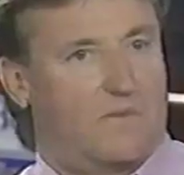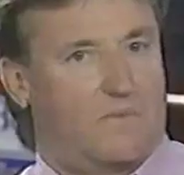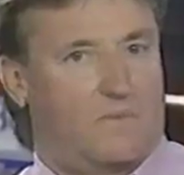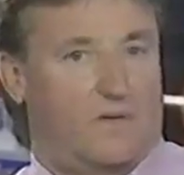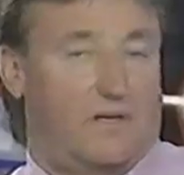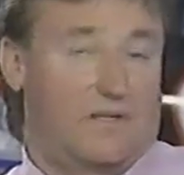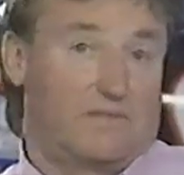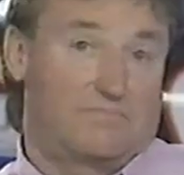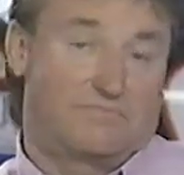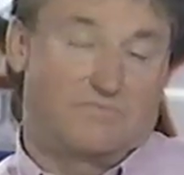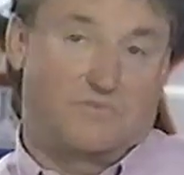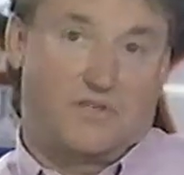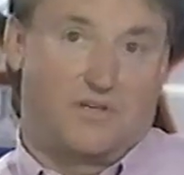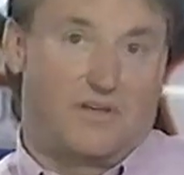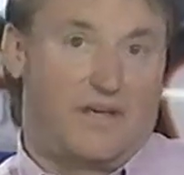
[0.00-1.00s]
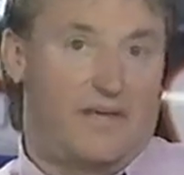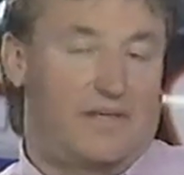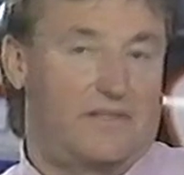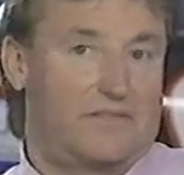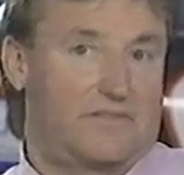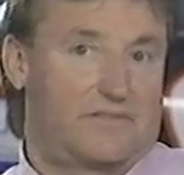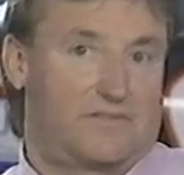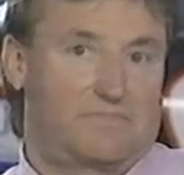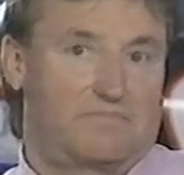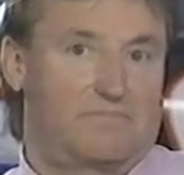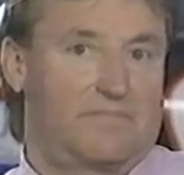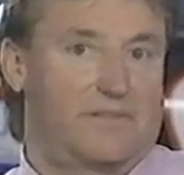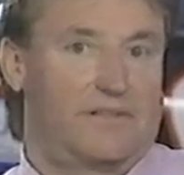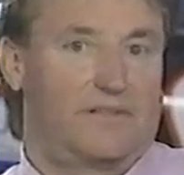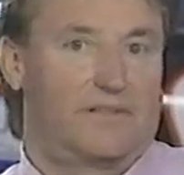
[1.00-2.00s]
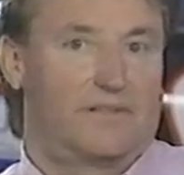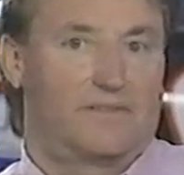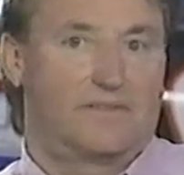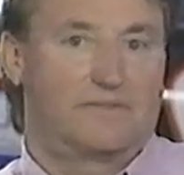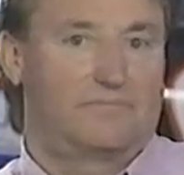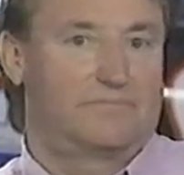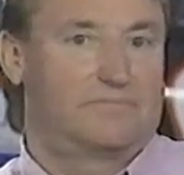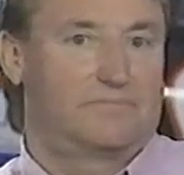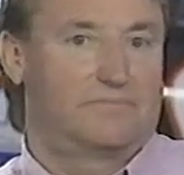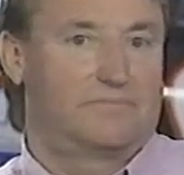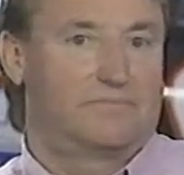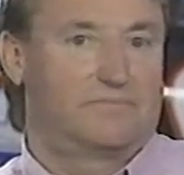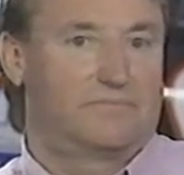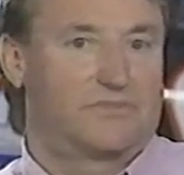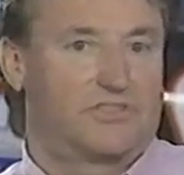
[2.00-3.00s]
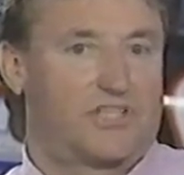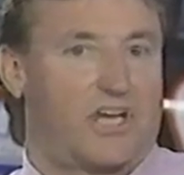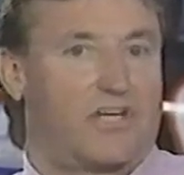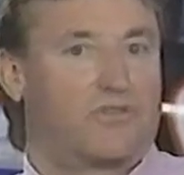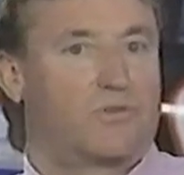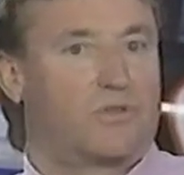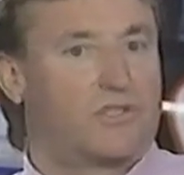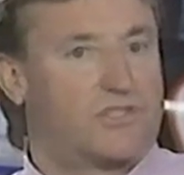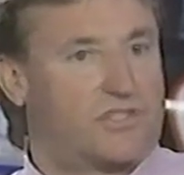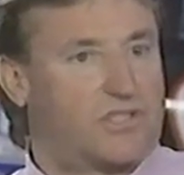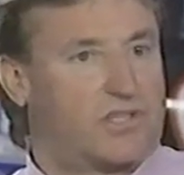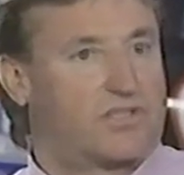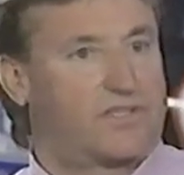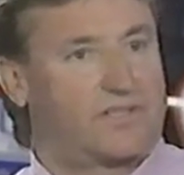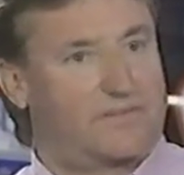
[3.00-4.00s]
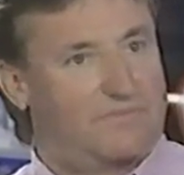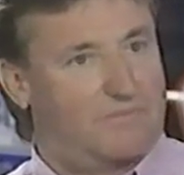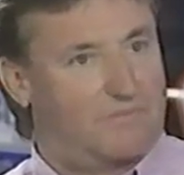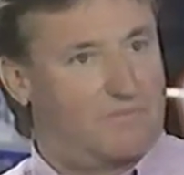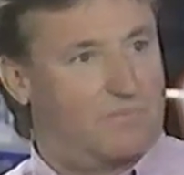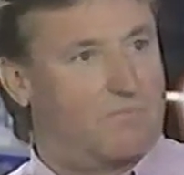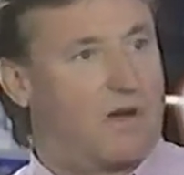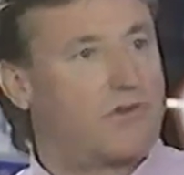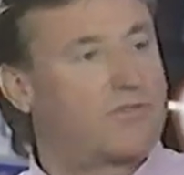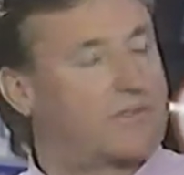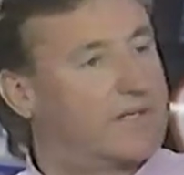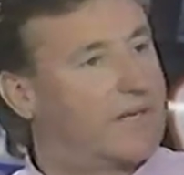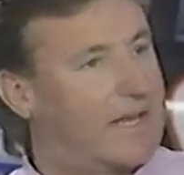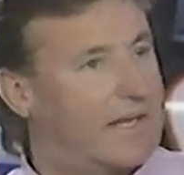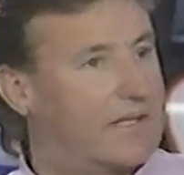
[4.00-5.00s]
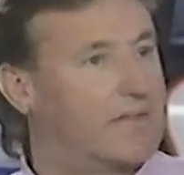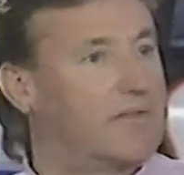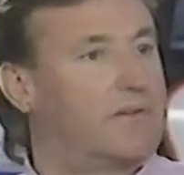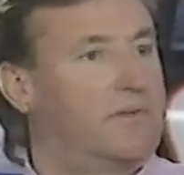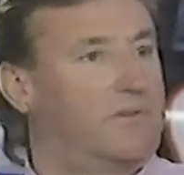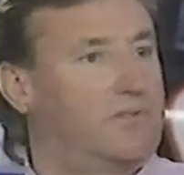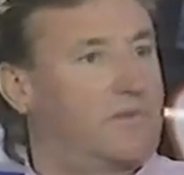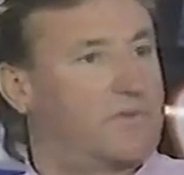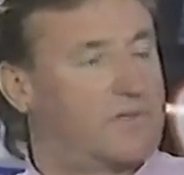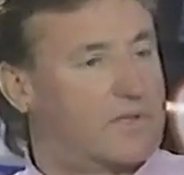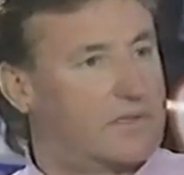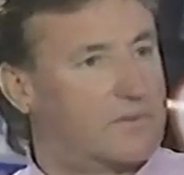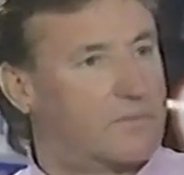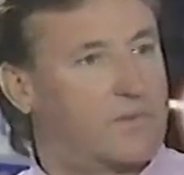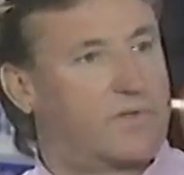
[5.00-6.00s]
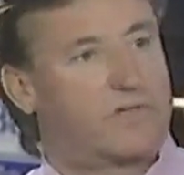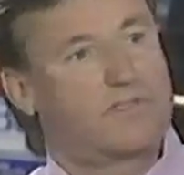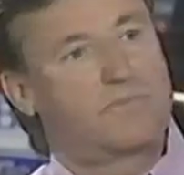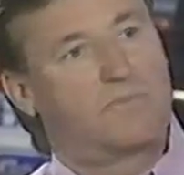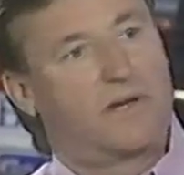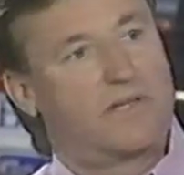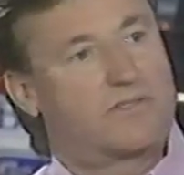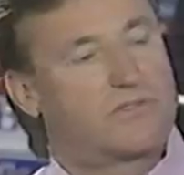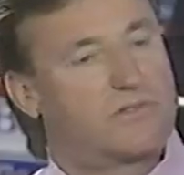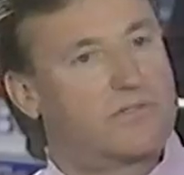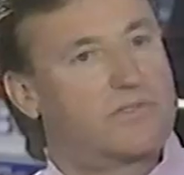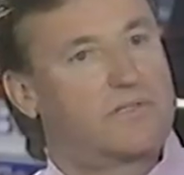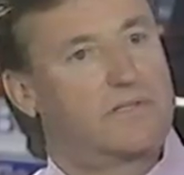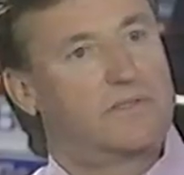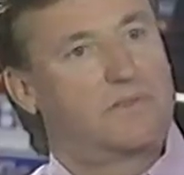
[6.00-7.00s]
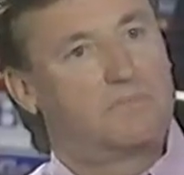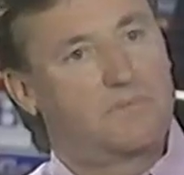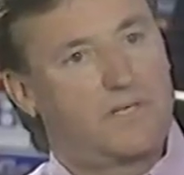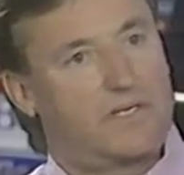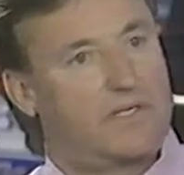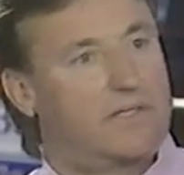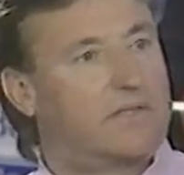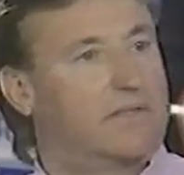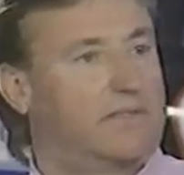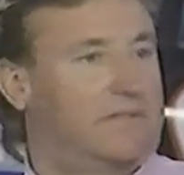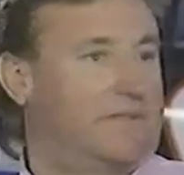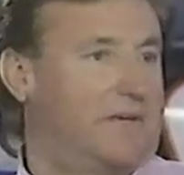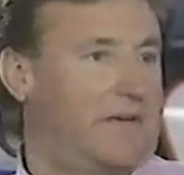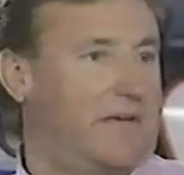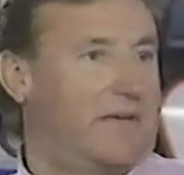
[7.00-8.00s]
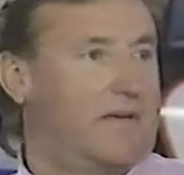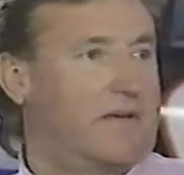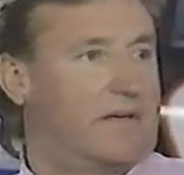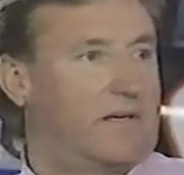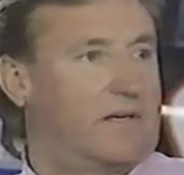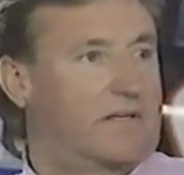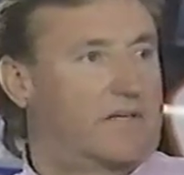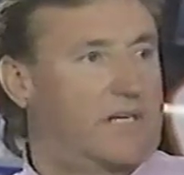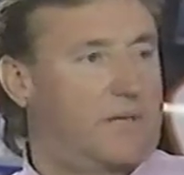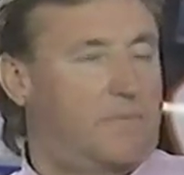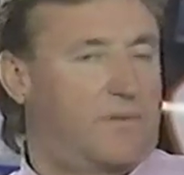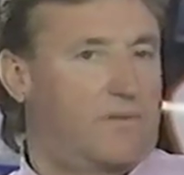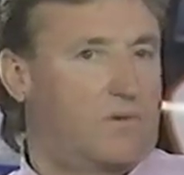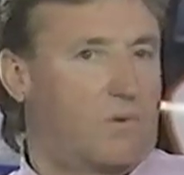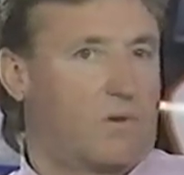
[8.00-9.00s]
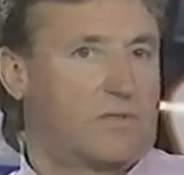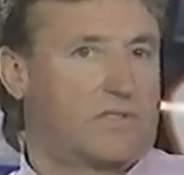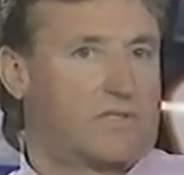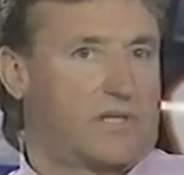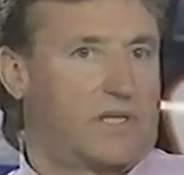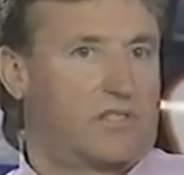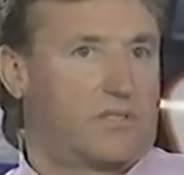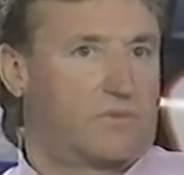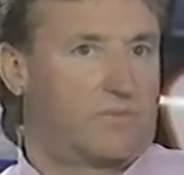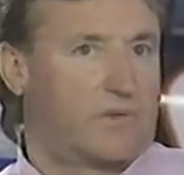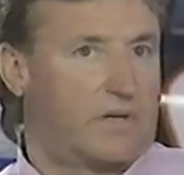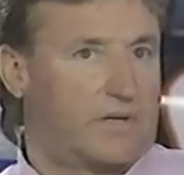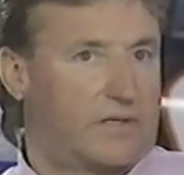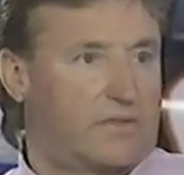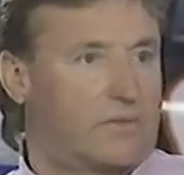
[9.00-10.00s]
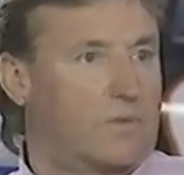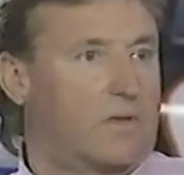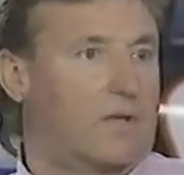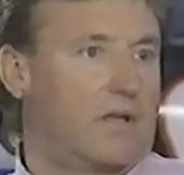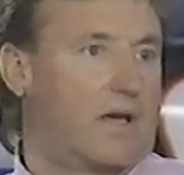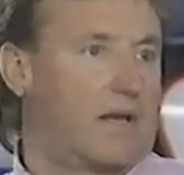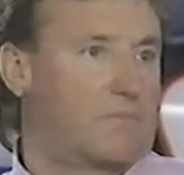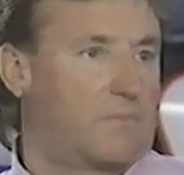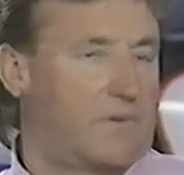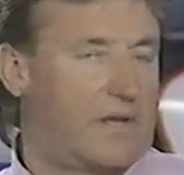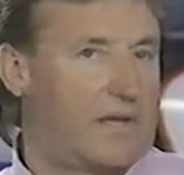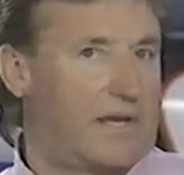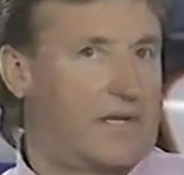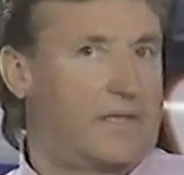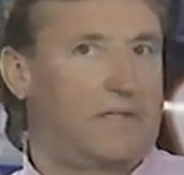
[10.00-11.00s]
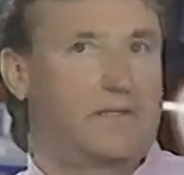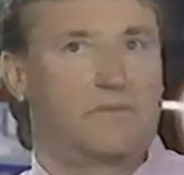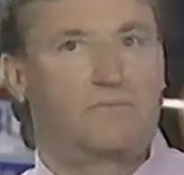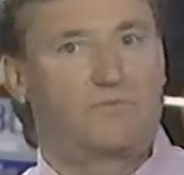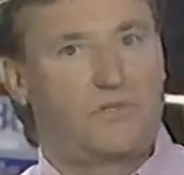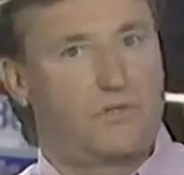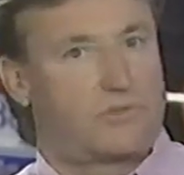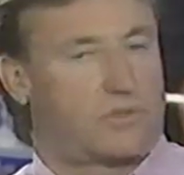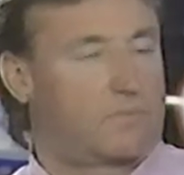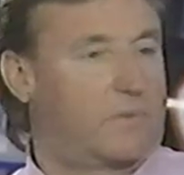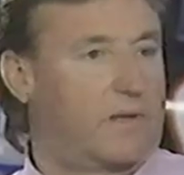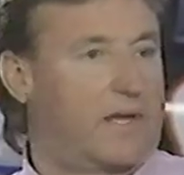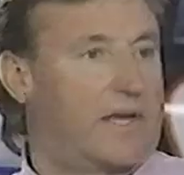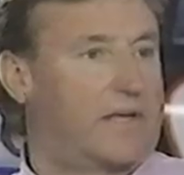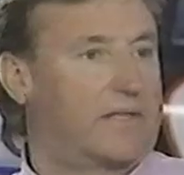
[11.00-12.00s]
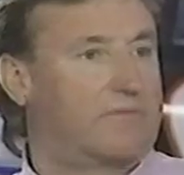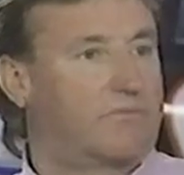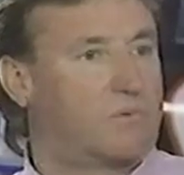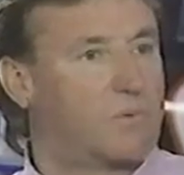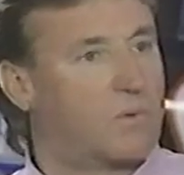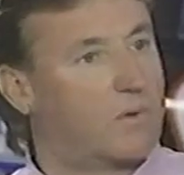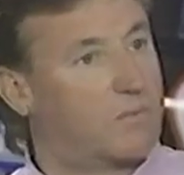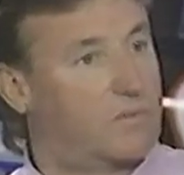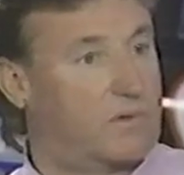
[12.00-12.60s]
Well, today's schedule is just mostly handling, dealing with our sponsors and the media and keeping the organization running, doing a lot of planning and future planning for where